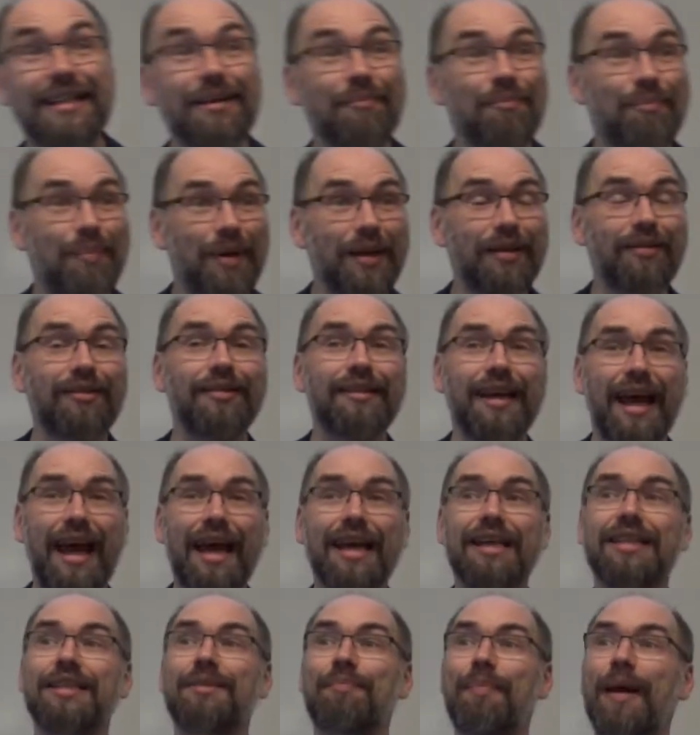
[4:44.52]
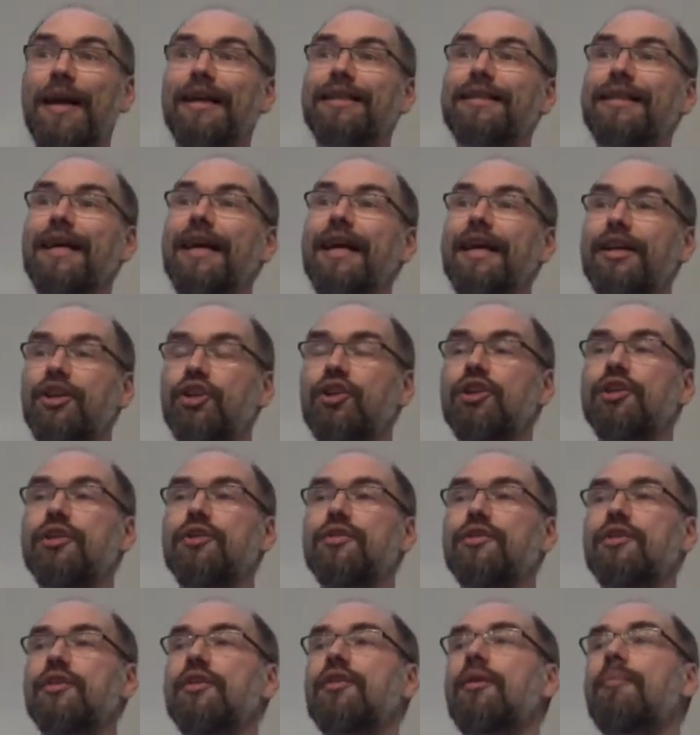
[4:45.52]
to build
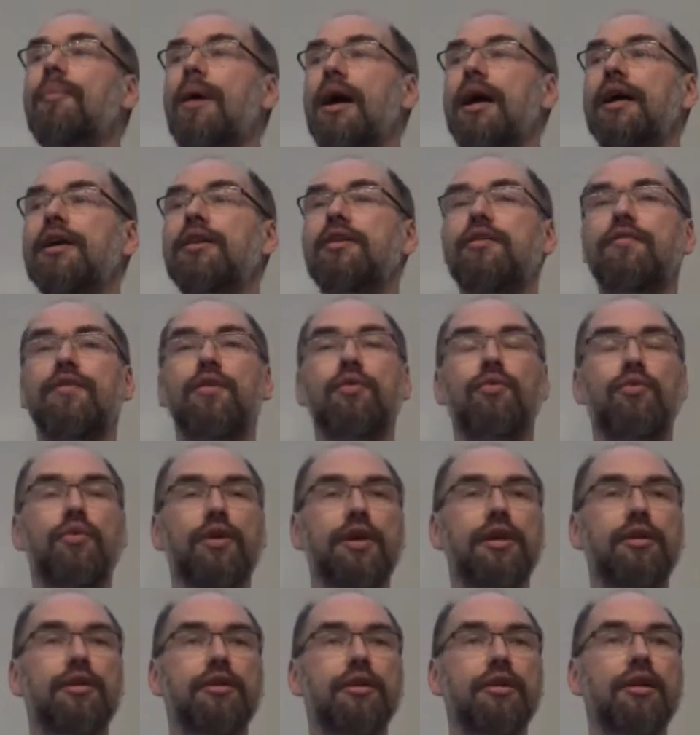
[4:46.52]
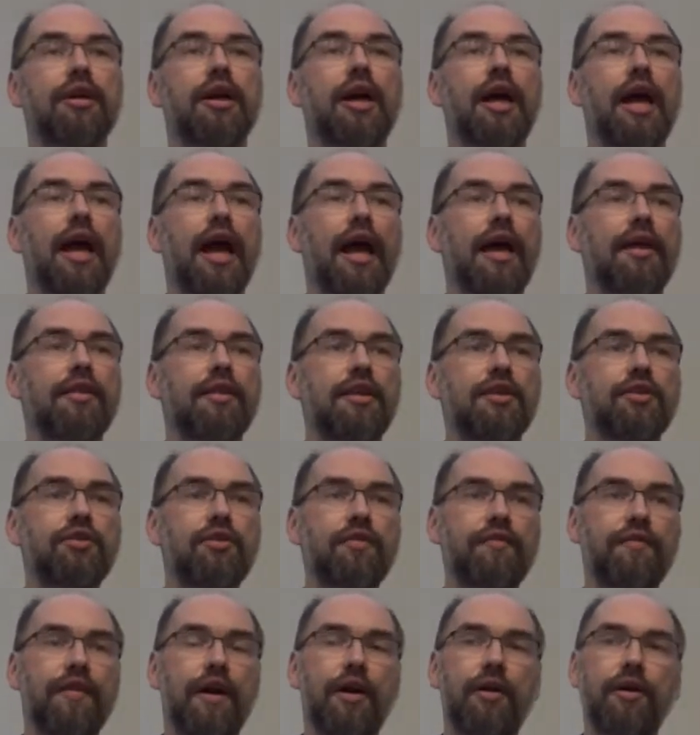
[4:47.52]
expectations in the mind of the reader. And these
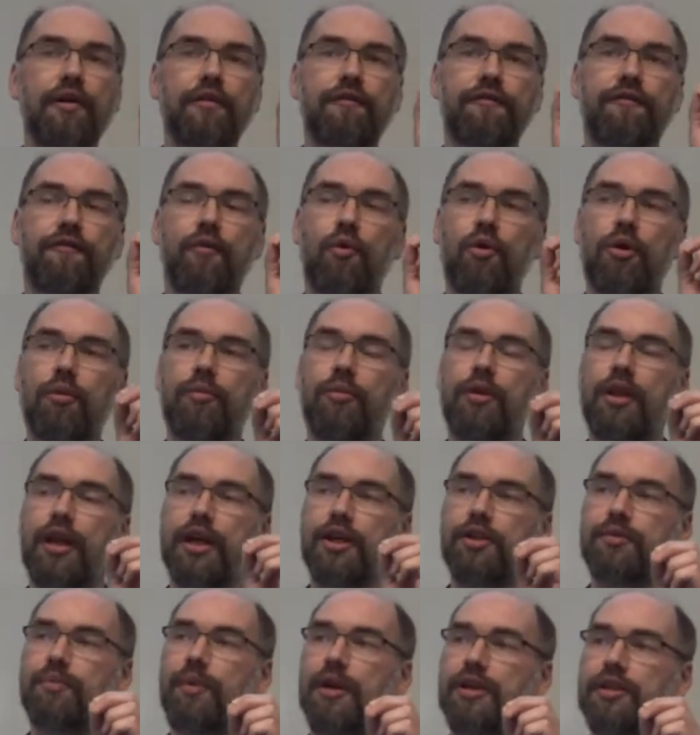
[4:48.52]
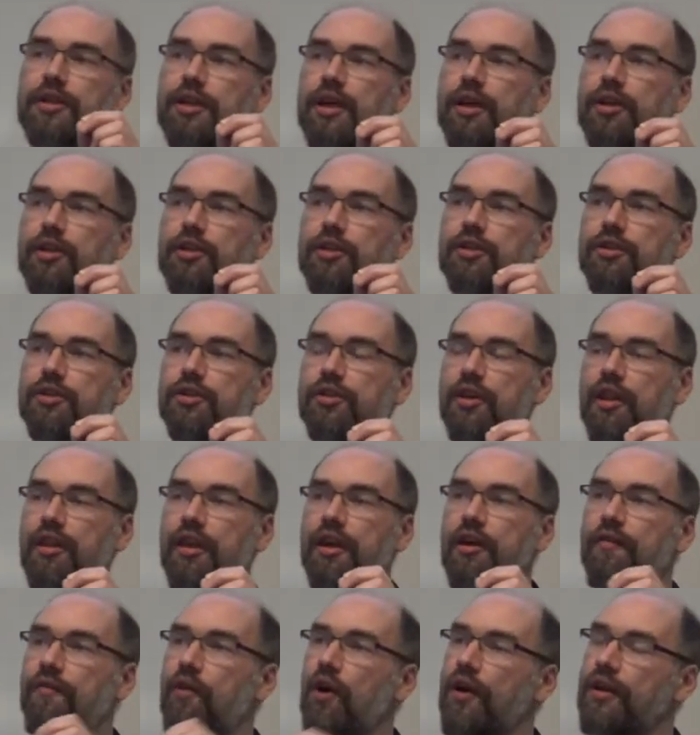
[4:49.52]
are very formal expectations. You
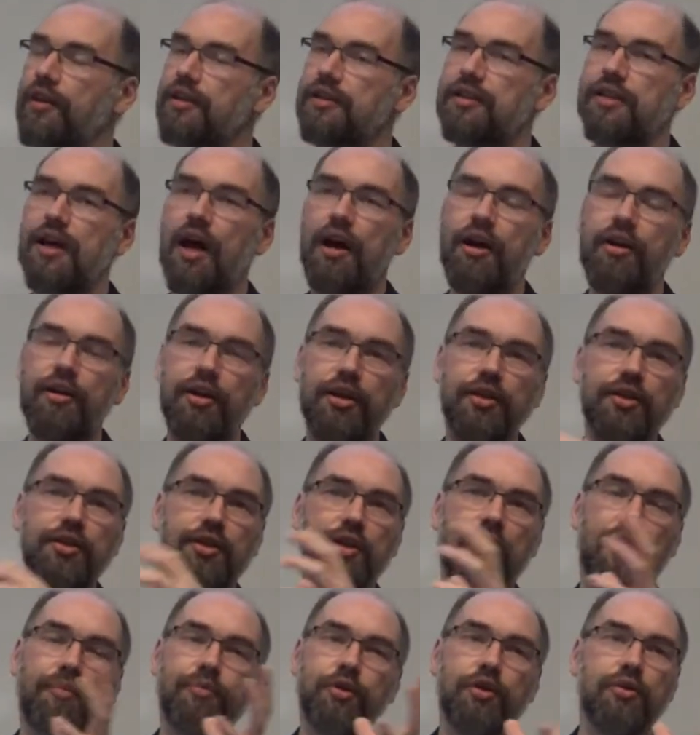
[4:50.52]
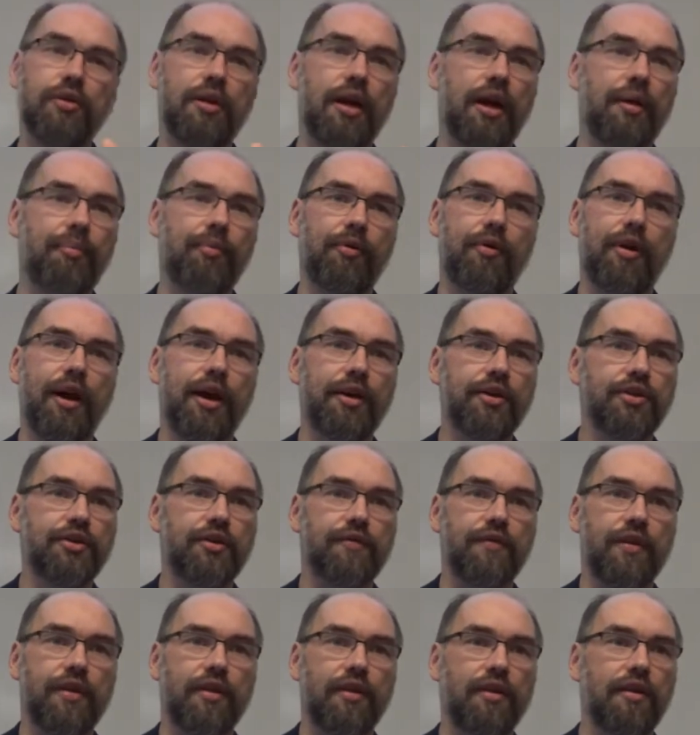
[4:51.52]
think of the entire conceptual apparatus
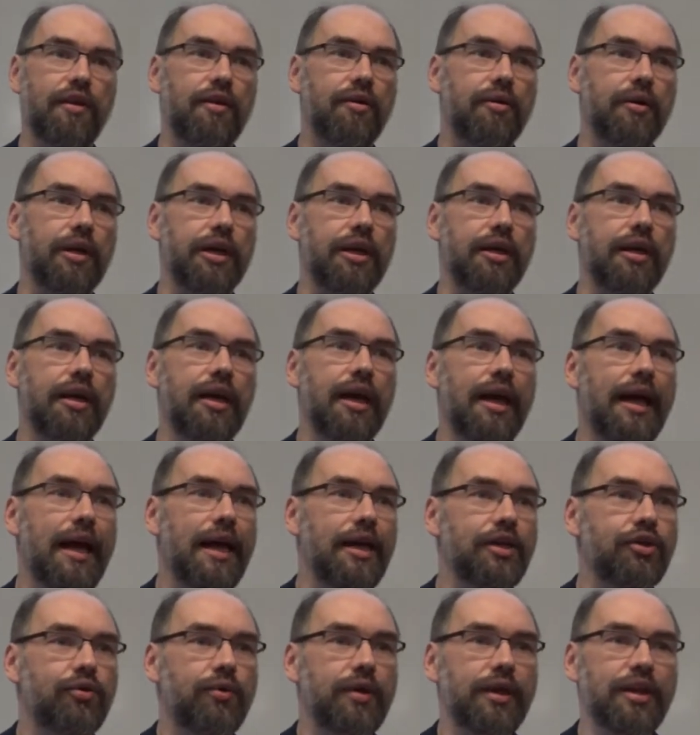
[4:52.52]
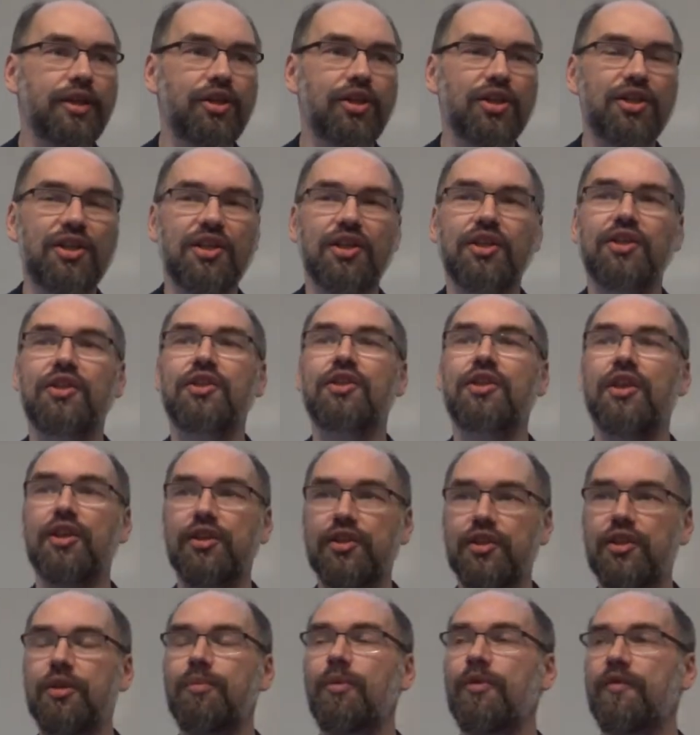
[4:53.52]
of a theory is really just a
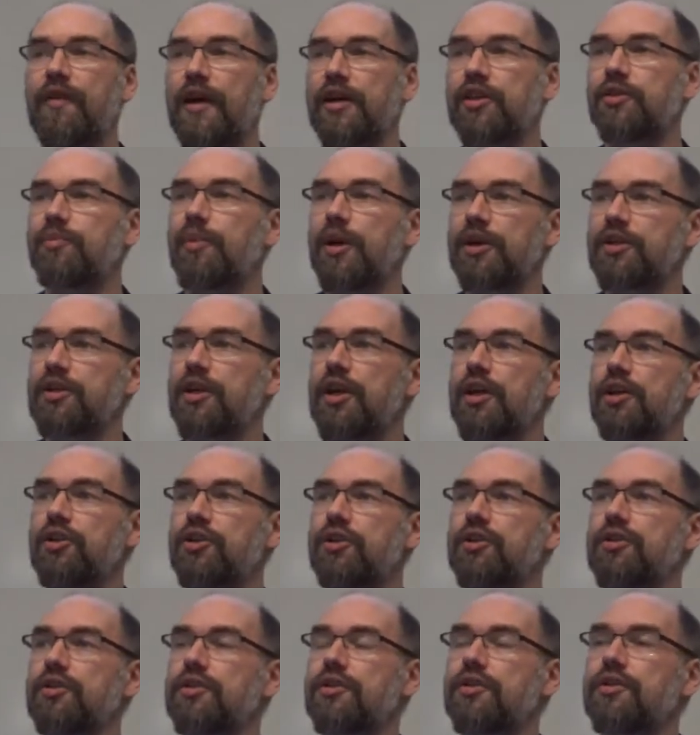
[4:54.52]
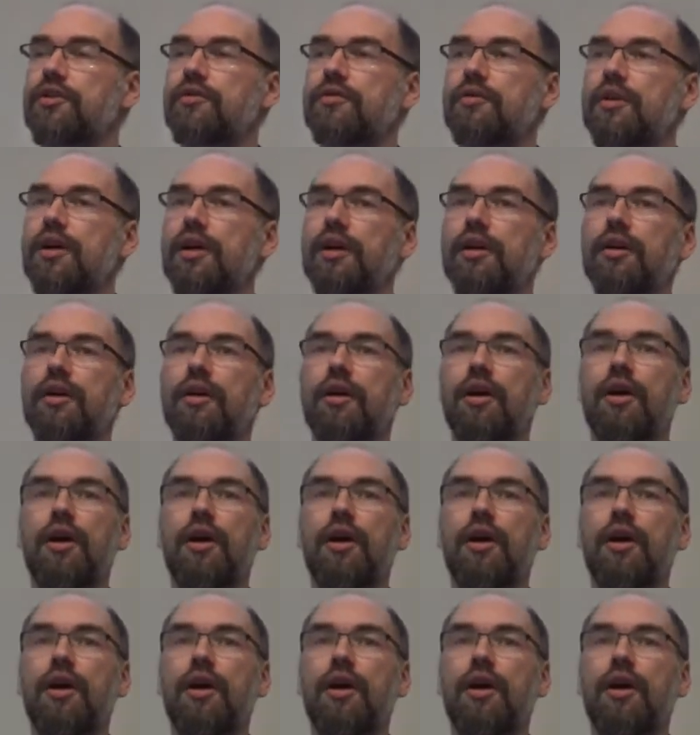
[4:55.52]
system of expectations, right?